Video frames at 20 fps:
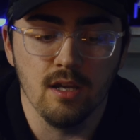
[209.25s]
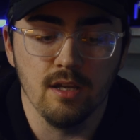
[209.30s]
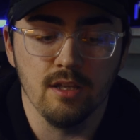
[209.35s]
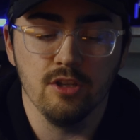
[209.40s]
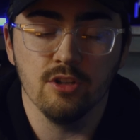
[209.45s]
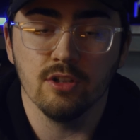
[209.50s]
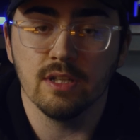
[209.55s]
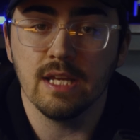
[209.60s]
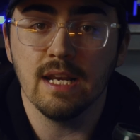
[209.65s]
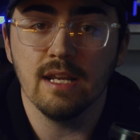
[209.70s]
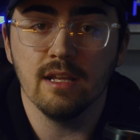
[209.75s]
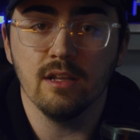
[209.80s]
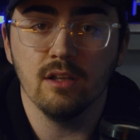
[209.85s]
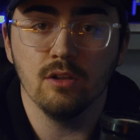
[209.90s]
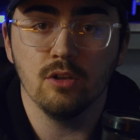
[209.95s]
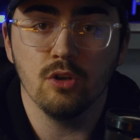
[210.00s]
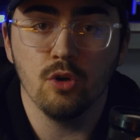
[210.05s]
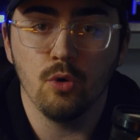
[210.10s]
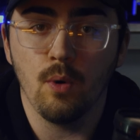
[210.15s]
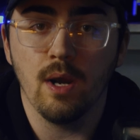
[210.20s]
You're
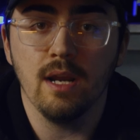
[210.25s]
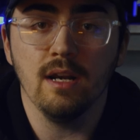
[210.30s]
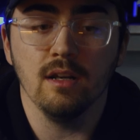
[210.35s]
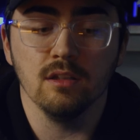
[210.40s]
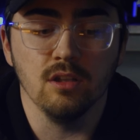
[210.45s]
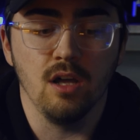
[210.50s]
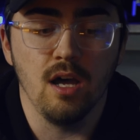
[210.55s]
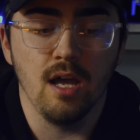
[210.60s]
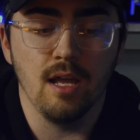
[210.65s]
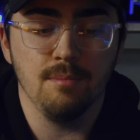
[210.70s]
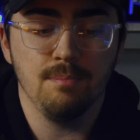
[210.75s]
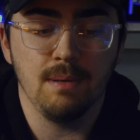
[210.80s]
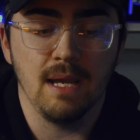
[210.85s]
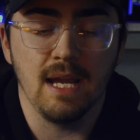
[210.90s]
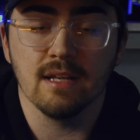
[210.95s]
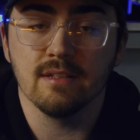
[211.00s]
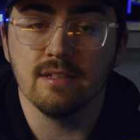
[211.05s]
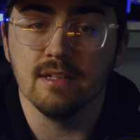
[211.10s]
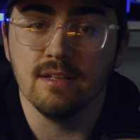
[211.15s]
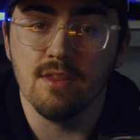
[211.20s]
getting quite a lot
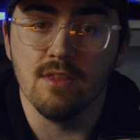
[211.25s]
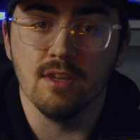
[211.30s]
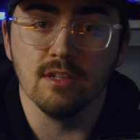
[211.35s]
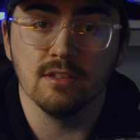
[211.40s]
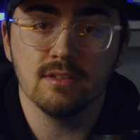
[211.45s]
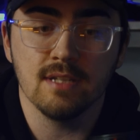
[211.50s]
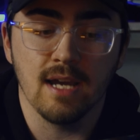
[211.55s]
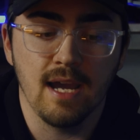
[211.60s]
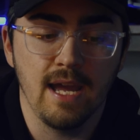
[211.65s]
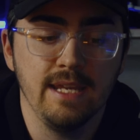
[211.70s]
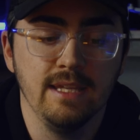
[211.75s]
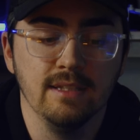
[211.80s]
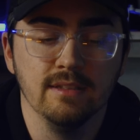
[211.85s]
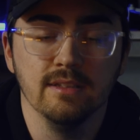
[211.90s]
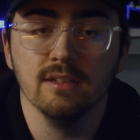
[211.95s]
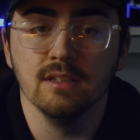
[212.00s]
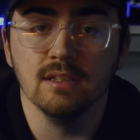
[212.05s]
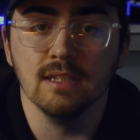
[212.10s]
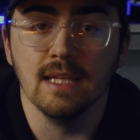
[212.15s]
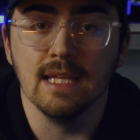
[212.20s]
packed into this tiny
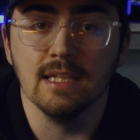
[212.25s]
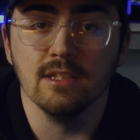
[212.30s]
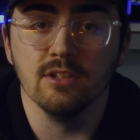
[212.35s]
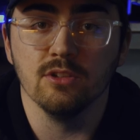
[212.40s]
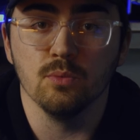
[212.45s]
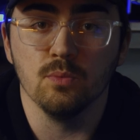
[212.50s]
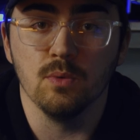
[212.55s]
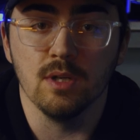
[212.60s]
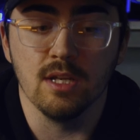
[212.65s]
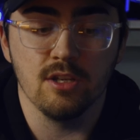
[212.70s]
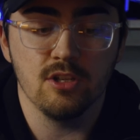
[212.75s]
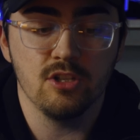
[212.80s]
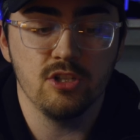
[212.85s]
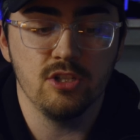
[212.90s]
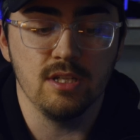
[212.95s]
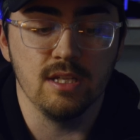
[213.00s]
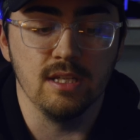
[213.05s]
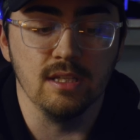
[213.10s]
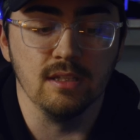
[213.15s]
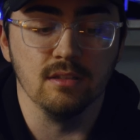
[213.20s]
little lens,
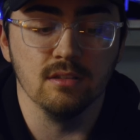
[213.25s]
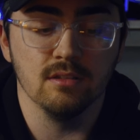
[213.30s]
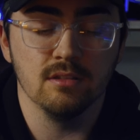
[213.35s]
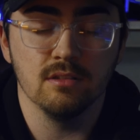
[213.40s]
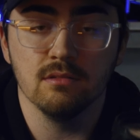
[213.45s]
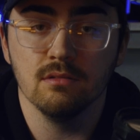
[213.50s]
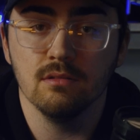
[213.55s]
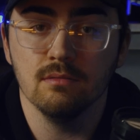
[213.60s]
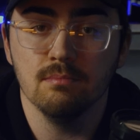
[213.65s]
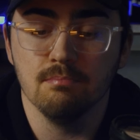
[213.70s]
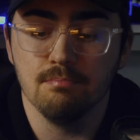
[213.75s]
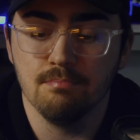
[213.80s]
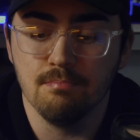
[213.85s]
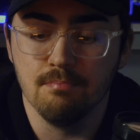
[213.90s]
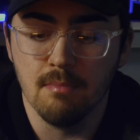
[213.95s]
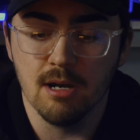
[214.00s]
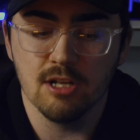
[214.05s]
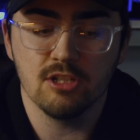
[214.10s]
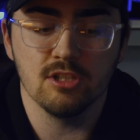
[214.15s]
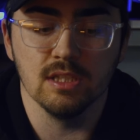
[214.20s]
which is
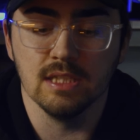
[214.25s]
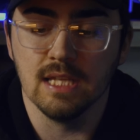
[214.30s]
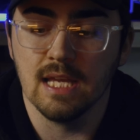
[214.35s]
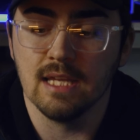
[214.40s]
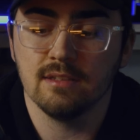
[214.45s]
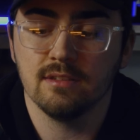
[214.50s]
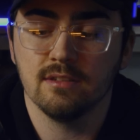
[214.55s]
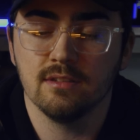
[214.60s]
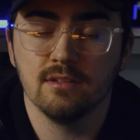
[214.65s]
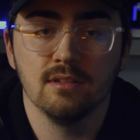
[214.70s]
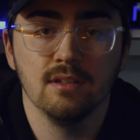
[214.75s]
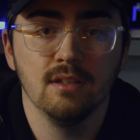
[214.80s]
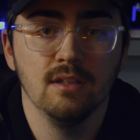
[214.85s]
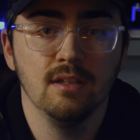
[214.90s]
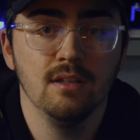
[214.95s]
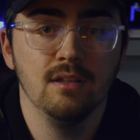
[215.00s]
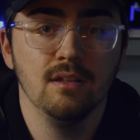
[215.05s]
much less